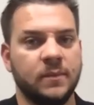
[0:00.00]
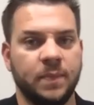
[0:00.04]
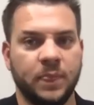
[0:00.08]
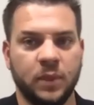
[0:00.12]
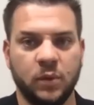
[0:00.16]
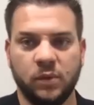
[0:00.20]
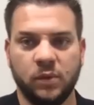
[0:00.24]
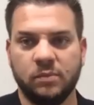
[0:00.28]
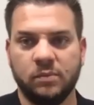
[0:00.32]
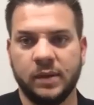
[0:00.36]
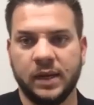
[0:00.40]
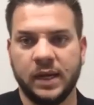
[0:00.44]

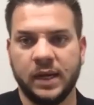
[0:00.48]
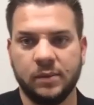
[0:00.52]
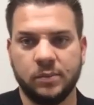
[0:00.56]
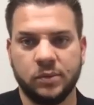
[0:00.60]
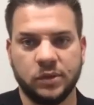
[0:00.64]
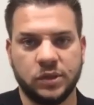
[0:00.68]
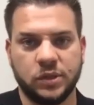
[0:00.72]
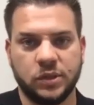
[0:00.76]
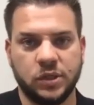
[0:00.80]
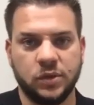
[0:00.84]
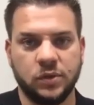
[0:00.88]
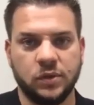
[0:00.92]
We've been
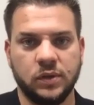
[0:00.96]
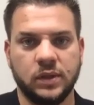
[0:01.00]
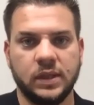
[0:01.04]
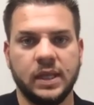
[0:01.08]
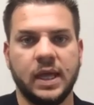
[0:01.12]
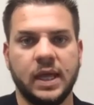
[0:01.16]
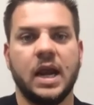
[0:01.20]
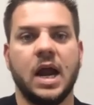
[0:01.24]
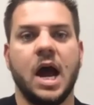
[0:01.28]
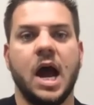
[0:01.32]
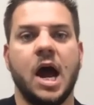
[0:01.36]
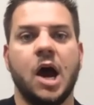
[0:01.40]
able to
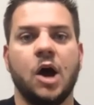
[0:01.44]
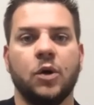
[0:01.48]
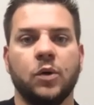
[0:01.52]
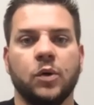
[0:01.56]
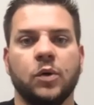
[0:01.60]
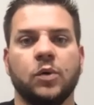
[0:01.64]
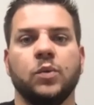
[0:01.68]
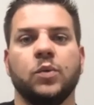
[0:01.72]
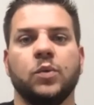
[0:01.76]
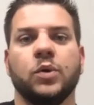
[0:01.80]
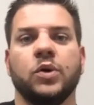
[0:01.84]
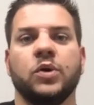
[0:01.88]
let
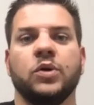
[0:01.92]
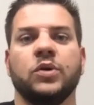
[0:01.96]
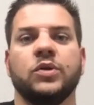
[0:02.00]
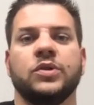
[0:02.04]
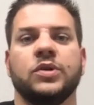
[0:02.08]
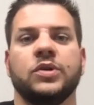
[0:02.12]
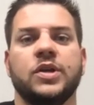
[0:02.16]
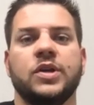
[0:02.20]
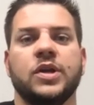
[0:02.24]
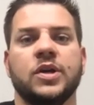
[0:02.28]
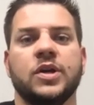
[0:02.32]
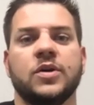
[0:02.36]
our
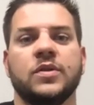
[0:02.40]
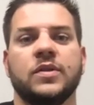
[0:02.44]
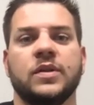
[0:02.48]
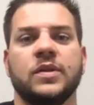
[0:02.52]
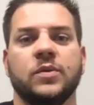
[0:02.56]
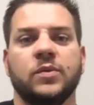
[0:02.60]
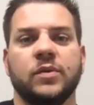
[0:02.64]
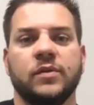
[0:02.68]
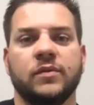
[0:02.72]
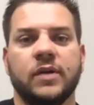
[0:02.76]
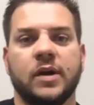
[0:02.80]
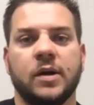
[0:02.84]
world know that
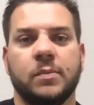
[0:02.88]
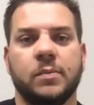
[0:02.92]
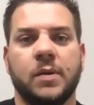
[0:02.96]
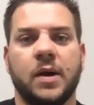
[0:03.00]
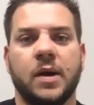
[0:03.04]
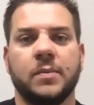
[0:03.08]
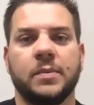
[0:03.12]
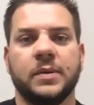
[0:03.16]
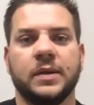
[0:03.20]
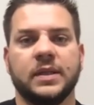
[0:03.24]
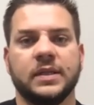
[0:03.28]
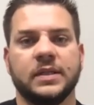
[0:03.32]
we've got a
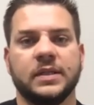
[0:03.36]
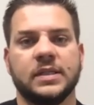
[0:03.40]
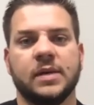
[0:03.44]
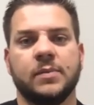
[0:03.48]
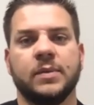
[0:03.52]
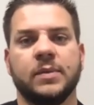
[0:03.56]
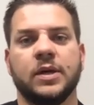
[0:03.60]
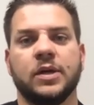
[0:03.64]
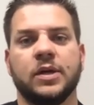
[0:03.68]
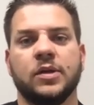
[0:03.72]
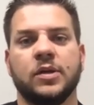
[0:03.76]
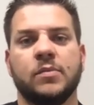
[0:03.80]
property that's
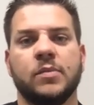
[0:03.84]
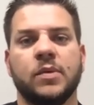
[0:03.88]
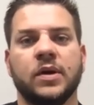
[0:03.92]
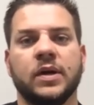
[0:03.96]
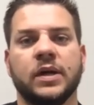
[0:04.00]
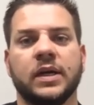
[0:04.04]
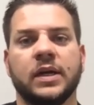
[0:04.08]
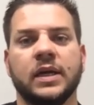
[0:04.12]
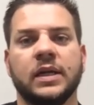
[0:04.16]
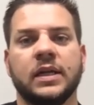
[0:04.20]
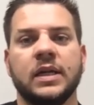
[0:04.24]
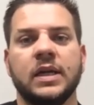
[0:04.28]
coming on the
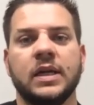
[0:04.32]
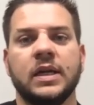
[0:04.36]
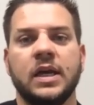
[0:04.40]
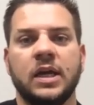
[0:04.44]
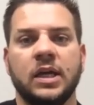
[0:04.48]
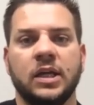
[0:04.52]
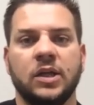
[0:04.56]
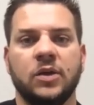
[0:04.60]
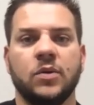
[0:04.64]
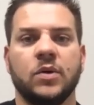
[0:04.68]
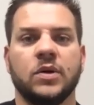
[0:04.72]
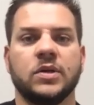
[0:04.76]
market.
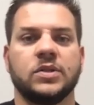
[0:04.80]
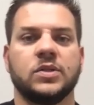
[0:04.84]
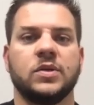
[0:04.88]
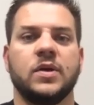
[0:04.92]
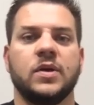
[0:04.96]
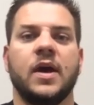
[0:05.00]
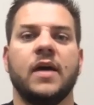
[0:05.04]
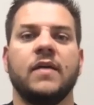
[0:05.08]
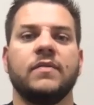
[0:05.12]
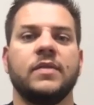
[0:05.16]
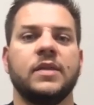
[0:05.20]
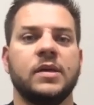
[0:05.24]
You also
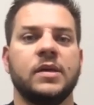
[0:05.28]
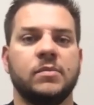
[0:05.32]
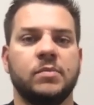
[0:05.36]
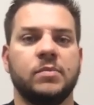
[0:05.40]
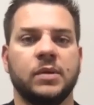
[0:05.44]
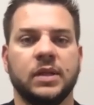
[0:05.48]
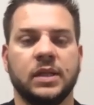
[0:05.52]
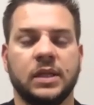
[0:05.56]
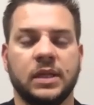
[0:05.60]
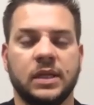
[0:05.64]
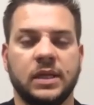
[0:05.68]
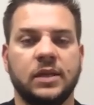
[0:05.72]
have the
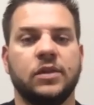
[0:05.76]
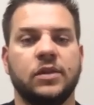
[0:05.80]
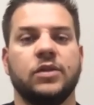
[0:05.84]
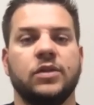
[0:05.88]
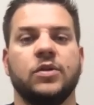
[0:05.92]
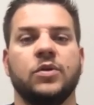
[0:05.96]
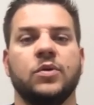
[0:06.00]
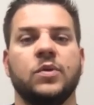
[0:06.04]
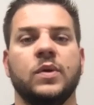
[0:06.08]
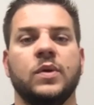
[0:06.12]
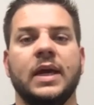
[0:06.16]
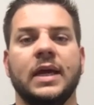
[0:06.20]
ability
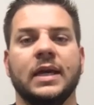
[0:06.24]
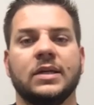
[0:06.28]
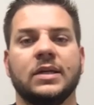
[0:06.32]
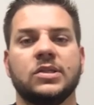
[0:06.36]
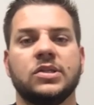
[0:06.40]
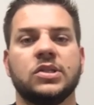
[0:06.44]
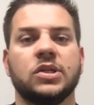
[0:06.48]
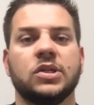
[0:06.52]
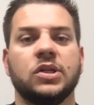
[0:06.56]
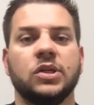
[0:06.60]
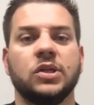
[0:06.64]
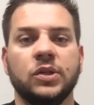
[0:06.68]
through
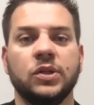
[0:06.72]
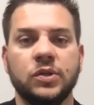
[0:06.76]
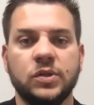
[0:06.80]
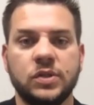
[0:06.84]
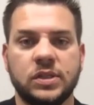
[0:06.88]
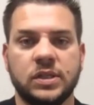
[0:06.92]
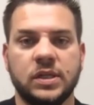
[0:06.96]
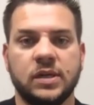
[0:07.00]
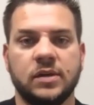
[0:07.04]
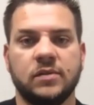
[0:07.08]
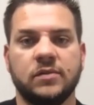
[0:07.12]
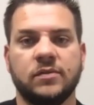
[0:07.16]

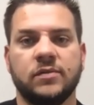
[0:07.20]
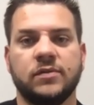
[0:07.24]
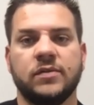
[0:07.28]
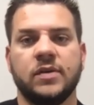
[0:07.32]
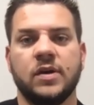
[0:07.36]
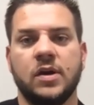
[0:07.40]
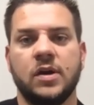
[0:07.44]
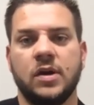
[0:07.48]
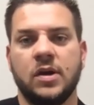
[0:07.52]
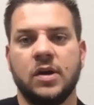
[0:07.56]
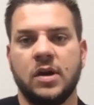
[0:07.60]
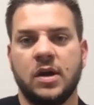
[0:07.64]
exclusive
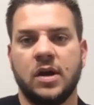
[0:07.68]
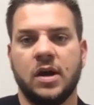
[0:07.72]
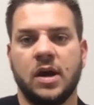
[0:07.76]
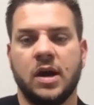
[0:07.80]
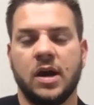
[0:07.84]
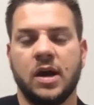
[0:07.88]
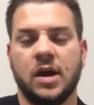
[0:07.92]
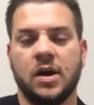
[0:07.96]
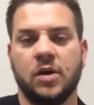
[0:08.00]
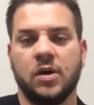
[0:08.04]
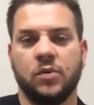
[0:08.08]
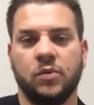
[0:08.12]

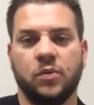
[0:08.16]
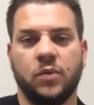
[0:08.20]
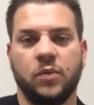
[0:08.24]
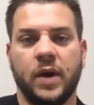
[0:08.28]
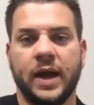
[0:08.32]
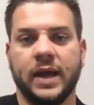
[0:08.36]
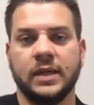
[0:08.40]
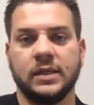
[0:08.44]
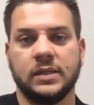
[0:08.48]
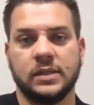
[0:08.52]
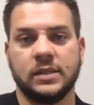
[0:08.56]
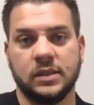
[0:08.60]

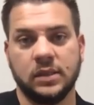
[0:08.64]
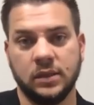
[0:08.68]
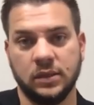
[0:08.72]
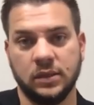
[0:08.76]
right